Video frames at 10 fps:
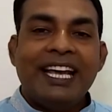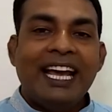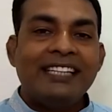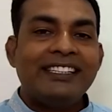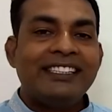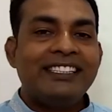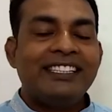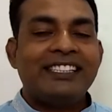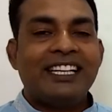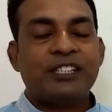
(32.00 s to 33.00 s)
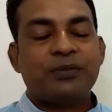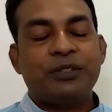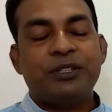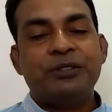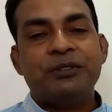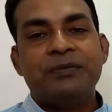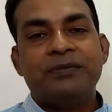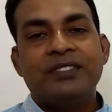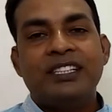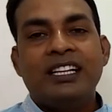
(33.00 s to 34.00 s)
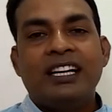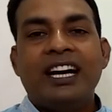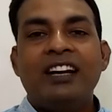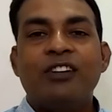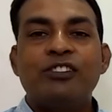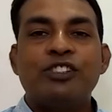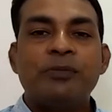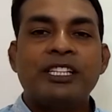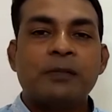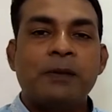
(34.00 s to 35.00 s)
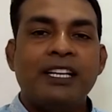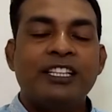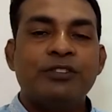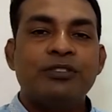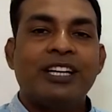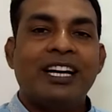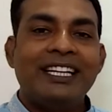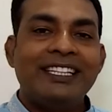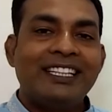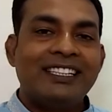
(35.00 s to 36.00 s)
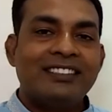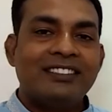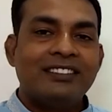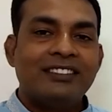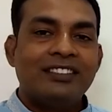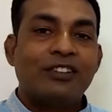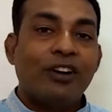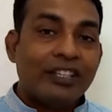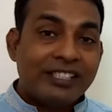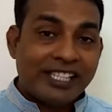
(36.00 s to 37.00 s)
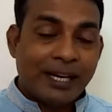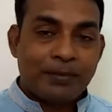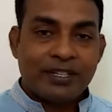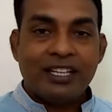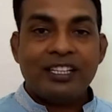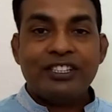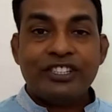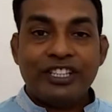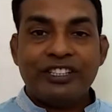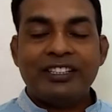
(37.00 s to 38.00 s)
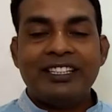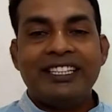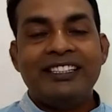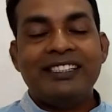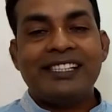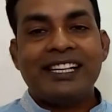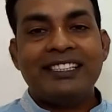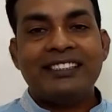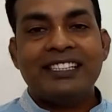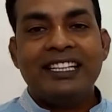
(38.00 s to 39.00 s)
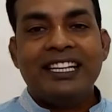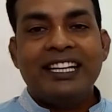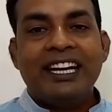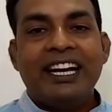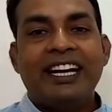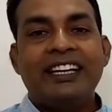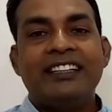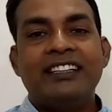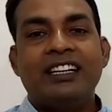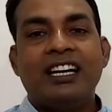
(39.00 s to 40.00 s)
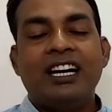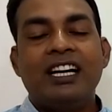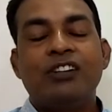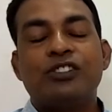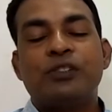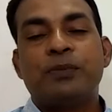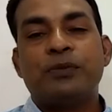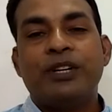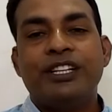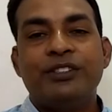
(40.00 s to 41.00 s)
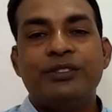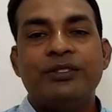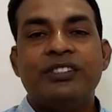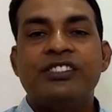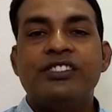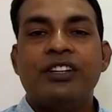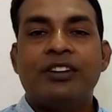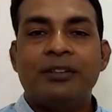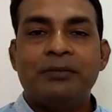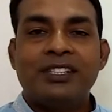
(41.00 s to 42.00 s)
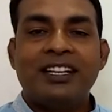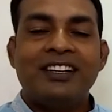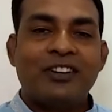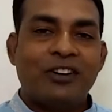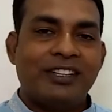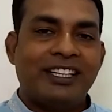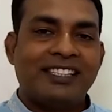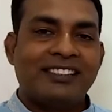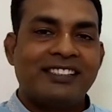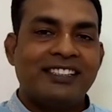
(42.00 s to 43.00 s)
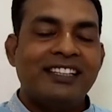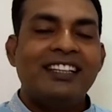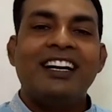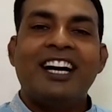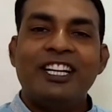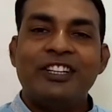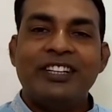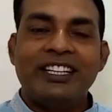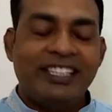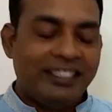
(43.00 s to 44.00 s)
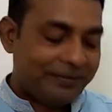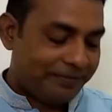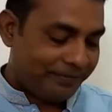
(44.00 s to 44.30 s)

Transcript: As I read the text for you, I'll also be explaining you the ideas, concepts shared in these lines, and I'll also provide you synonyms in context. Are you ready?